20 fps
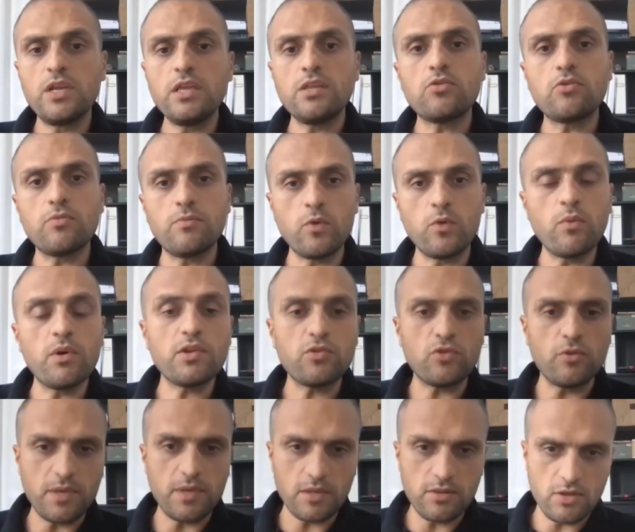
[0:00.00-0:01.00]
We wanted to
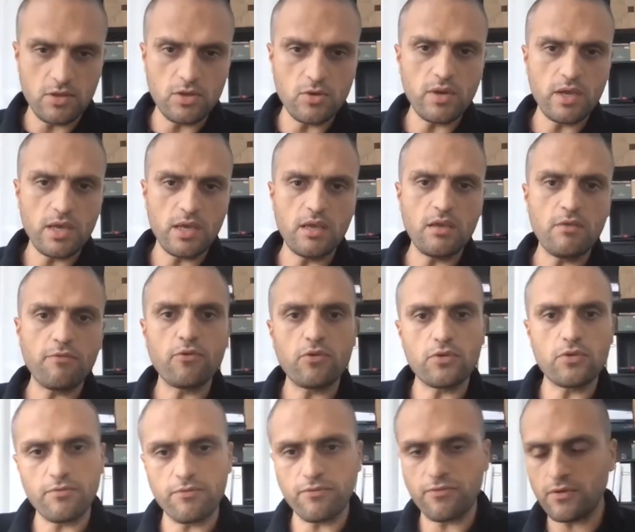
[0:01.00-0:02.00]
be in the UAE
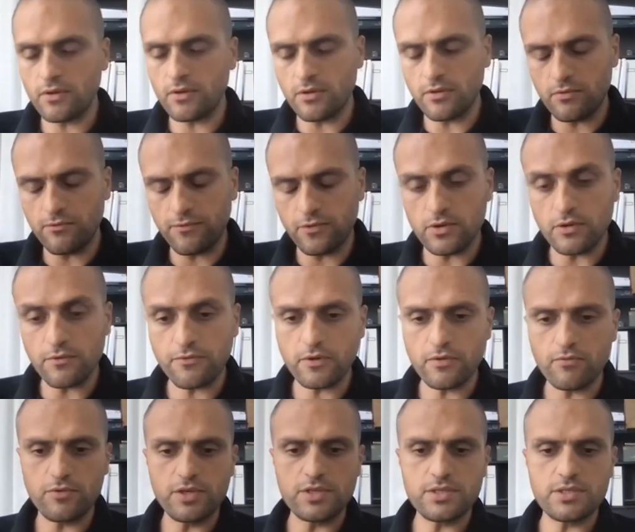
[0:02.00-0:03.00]
for
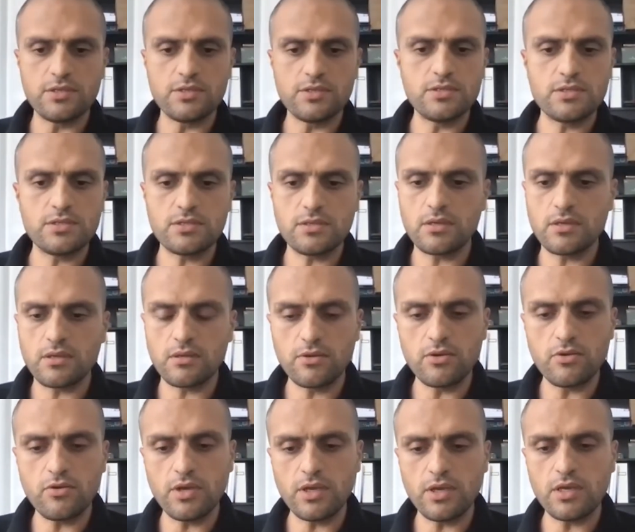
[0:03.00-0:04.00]
different reasons.
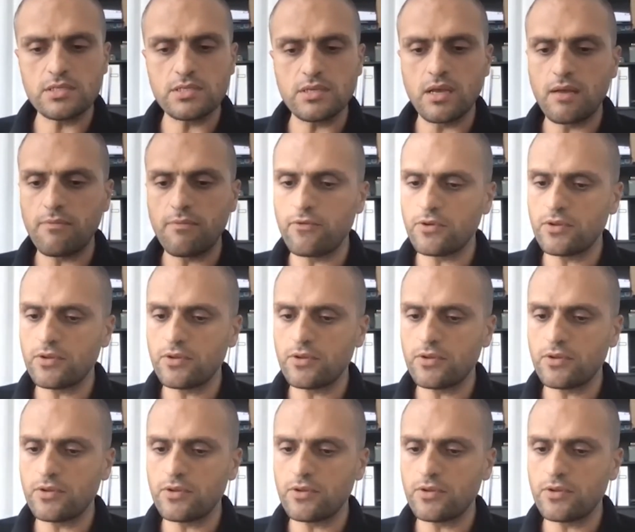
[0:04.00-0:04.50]
UAE is a hub for the